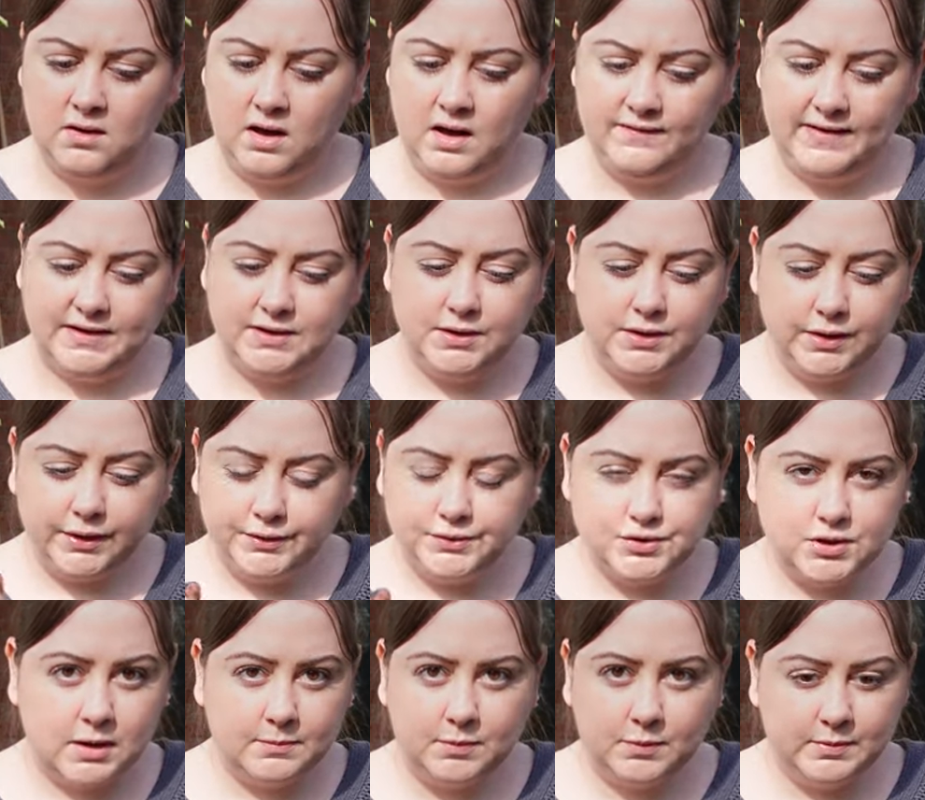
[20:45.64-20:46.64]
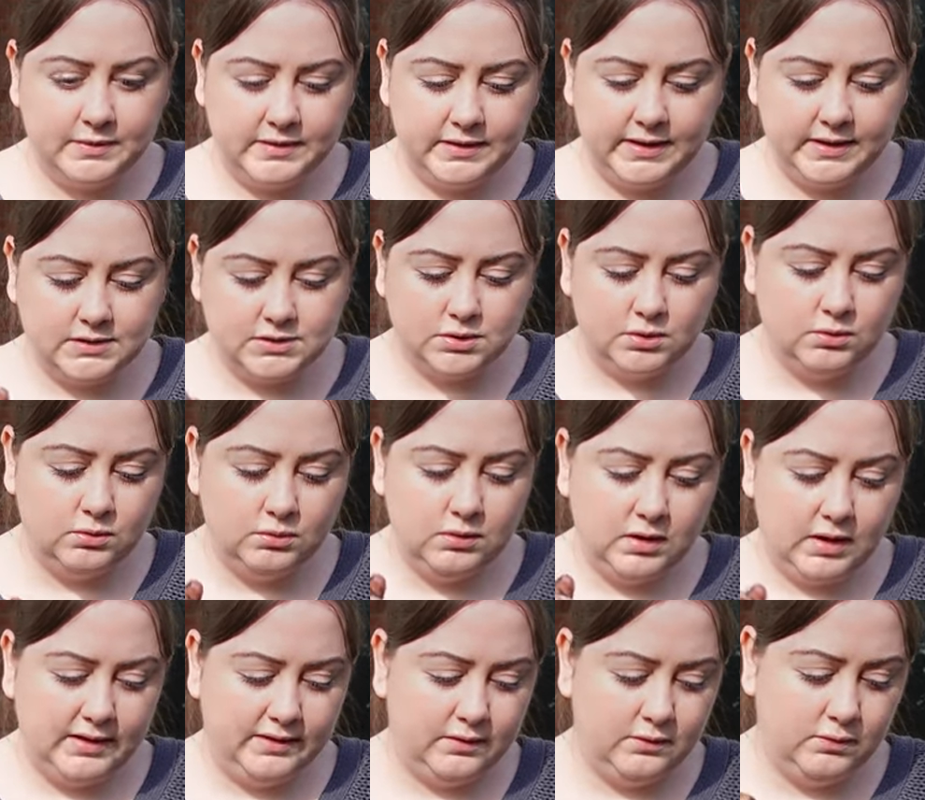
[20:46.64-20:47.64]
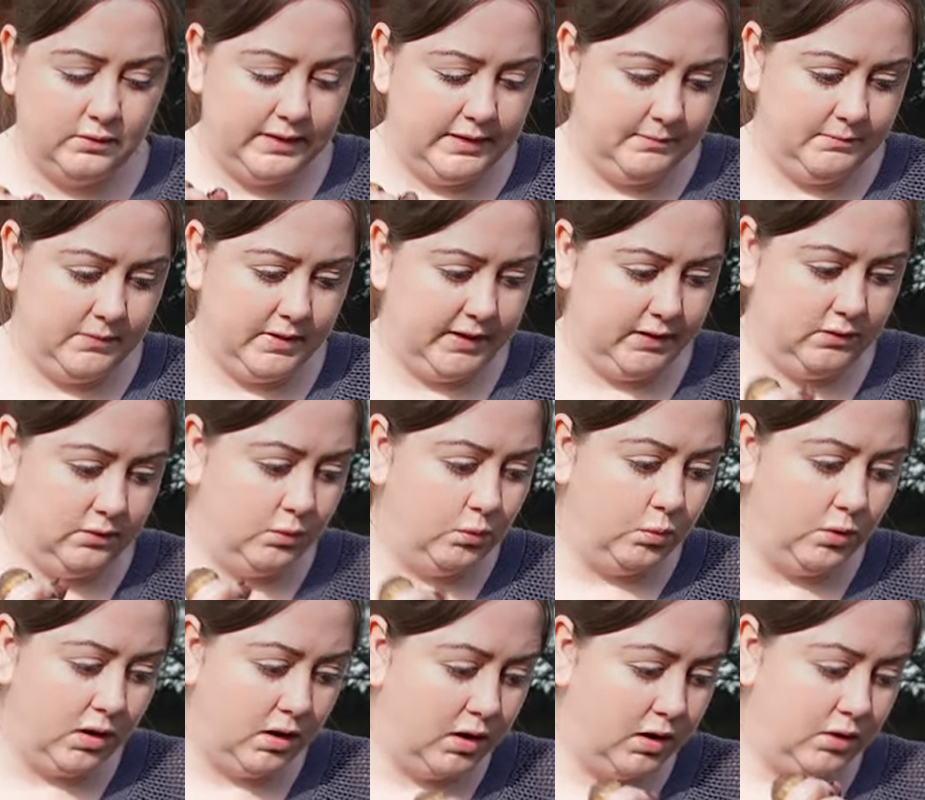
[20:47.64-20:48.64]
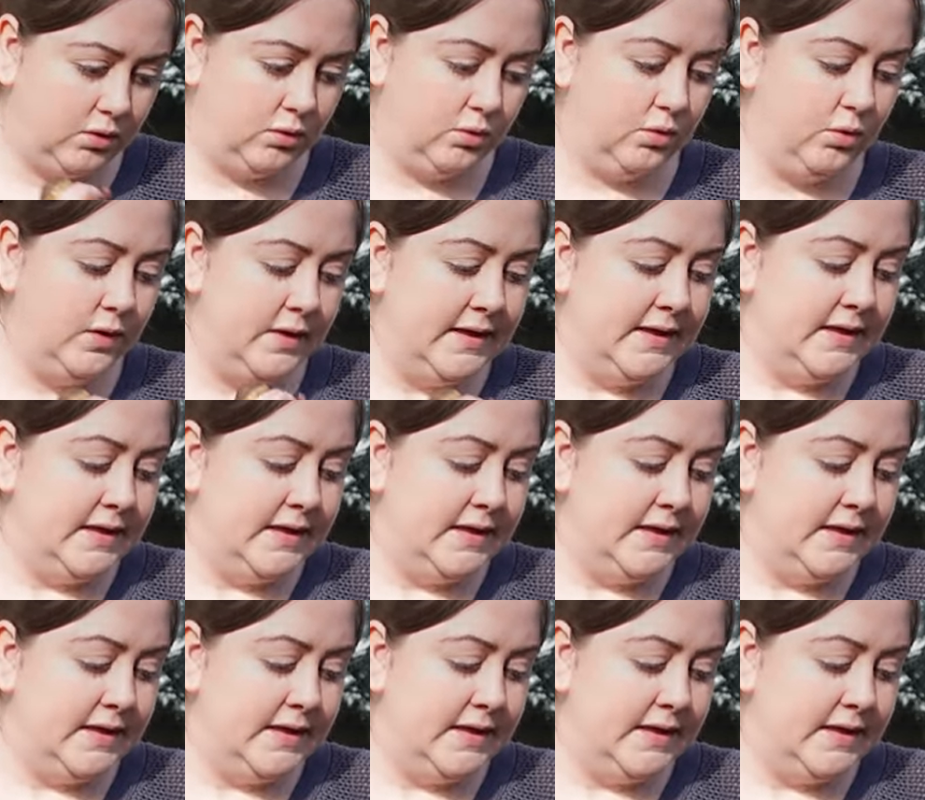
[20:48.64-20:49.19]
I've had no trouble with it at all. I thought it might not work, or